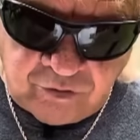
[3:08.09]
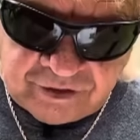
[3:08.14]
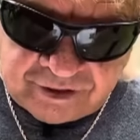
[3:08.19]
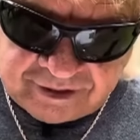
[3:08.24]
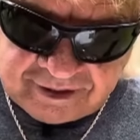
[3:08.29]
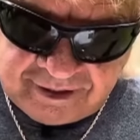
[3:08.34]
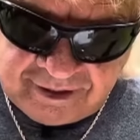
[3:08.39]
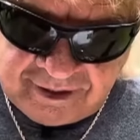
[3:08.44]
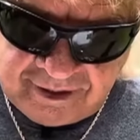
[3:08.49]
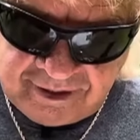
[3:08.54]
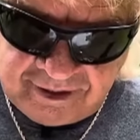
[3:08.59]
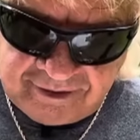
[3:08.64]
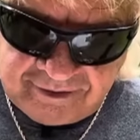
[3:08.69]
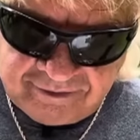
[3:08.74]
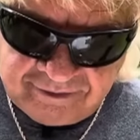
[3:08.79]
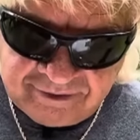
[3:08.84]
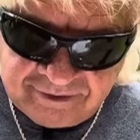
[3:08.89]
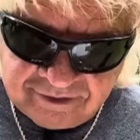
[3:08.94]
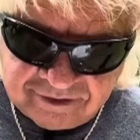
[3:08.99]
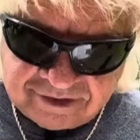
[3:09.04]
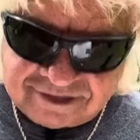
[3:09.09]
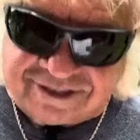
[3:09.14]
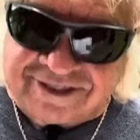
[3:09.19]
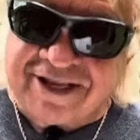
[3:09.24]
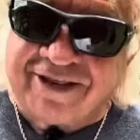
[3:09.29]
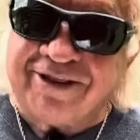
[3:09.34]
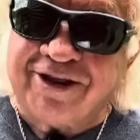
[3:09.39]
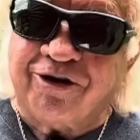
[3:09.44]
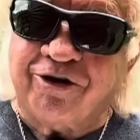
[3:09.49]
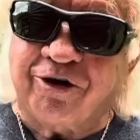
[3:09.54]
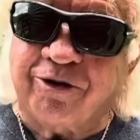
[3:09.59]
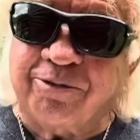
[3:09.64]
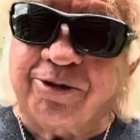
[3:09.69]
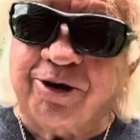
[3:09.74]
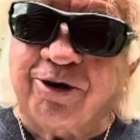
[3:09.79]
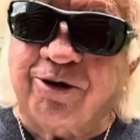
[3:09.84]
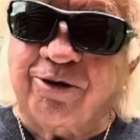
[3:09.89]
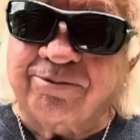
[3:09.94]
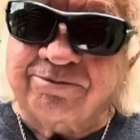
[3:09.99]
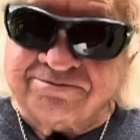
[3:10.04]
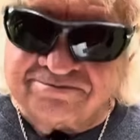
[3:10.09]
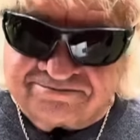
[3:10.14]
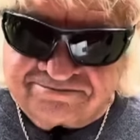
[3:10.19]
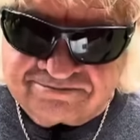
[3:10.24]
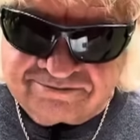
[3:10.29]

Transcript: the king to send that army home.